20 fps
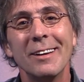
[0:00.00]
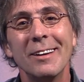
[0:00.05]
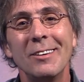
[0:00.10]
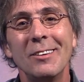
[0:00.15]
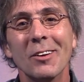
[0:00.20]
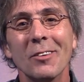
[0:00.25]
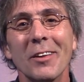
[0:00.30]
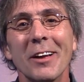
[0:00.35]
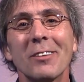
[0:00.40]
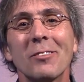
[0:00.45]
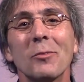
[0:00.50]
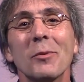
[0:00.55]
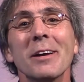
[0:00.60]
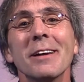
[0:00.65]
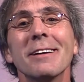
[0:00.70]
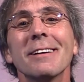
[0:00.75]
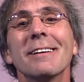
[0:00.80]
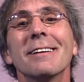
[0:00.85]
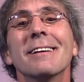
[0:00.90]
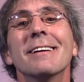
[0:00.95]
Till next
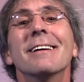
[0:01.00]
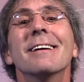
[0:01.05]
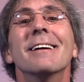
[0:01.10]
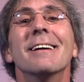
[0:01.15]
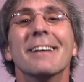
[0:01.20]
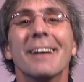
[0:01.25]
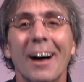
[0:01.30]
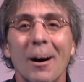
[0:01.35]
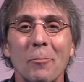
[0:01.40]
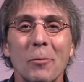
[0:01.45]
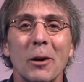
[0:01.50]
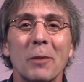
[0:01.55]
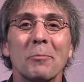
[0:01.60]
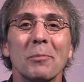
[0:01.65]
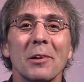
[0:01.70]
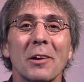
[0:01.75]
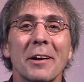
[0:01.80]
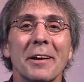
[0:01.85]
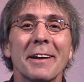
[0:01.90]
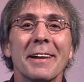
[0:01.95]
week, I'm Rick
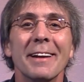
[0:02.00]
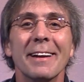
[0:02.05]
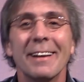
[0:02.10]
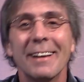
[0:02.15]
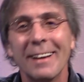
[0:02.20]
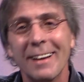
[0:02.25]
Blood.